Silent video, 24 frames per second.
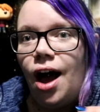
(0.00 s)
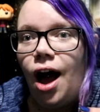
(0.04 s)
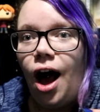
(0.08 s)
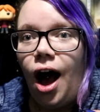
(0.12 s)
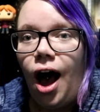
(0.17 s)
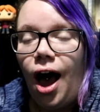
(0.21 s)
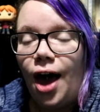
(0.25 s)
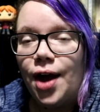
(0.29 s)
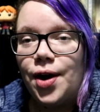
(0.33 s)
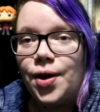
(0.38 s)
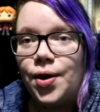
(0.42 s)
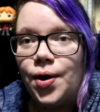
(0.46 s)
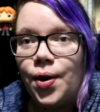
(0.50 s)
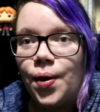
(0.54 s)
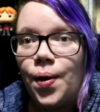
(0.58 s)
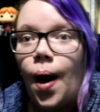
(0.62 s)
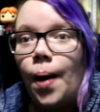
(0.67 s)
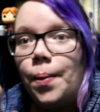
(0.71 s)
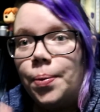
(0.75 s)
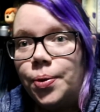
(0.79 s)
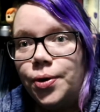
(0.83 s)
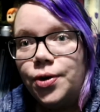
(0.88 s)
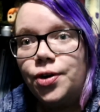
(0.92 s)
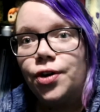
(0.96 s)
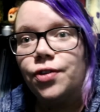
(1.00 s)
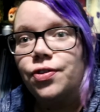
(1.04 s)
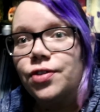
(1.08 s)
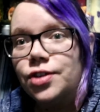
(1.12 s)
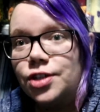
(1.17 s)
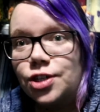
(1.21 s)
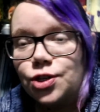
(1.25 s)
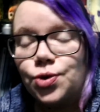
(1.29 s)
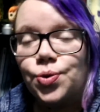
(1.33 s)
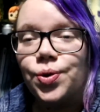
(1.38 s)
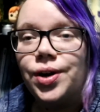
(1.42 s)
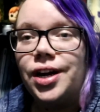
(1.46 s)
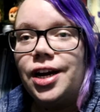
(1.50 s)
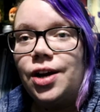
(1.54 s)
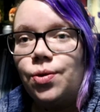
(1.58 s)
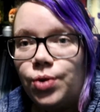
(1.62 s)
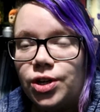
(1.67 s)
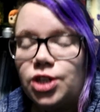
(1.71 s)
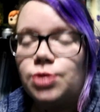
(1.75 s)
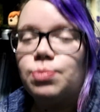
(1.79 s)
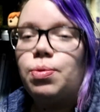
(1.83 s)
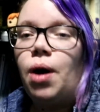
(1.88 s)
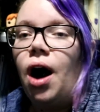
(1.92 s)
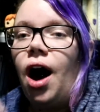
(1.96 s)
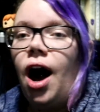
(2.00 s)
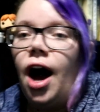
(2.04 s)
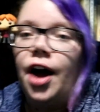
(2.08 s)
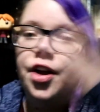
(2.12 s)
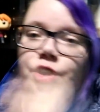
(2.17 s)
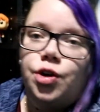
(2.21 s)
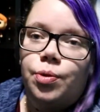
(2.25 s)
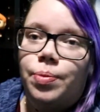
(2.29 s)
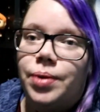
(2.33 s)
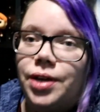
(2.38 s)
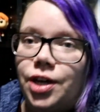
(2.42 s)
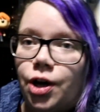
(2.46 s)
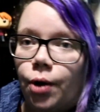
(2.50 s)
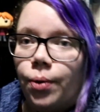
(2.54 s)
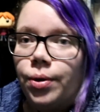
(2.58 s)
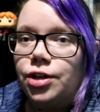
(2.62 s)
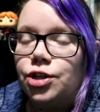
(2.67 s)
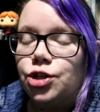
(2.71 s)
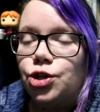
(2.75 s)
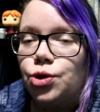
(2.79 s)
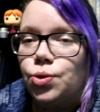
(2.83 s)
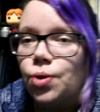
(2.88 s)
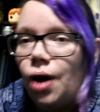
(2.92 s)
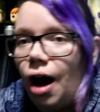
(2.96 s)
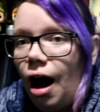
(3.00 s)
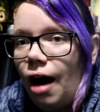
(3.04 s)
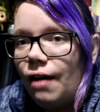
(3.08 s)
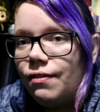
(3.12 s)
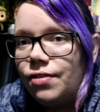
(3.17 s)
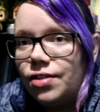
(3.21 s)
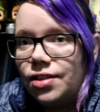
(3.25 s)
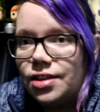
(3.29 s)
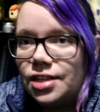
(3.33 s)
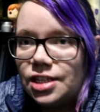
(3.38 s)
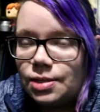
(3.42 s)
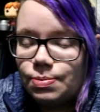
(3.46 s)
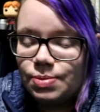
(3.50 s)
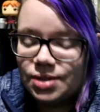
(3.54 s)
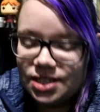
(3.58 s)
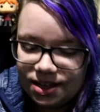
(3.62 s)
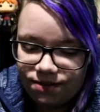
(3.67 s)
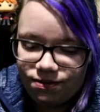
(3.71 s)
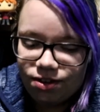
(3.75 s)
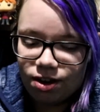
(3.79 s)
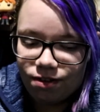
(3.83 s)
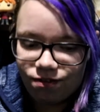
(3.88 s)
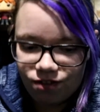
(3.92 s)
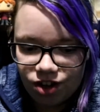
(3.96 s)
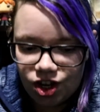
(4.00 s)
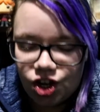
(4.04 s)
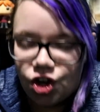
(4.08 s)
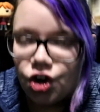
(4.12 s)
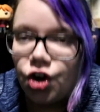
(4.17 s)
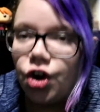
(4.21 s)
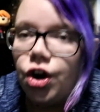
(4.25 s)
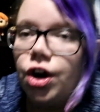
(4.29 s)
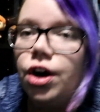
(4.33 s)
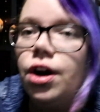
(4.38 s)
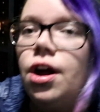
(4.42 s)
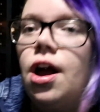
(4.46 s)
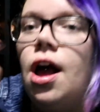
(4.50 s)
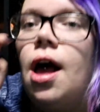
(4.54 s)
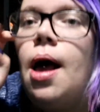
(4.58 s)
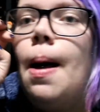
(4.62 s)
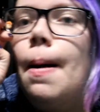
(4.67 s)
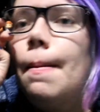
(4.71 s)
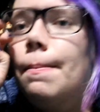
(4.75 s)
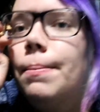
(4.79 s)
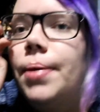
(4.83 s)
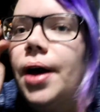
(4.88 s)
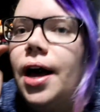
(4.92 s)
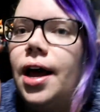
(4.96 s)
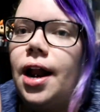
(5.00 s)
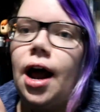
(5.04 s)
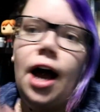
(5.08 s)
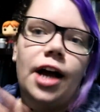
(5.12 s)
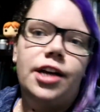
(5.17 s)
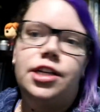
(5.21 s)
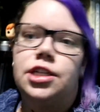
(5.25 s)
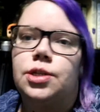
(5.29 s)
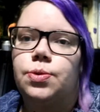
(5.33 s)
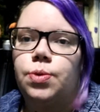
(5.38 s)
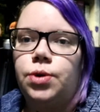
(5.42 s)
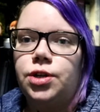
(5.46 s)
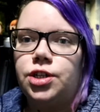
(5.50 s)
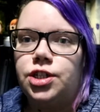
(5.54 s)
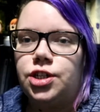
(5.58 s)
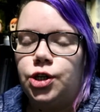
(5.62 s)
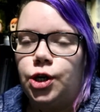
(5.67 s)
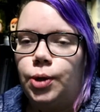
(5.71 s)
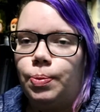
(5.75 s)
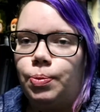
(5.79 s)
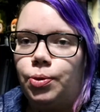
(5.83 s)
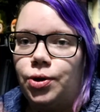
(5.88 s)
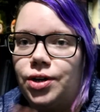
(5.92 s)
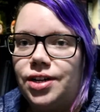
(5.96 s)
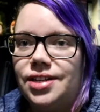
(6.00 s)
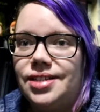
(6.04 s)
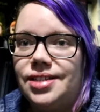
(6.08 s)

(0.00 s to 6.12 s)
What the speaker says: I don't know, I'll put it on the screen which part you'll be going to after the specific video, but I just wanted to put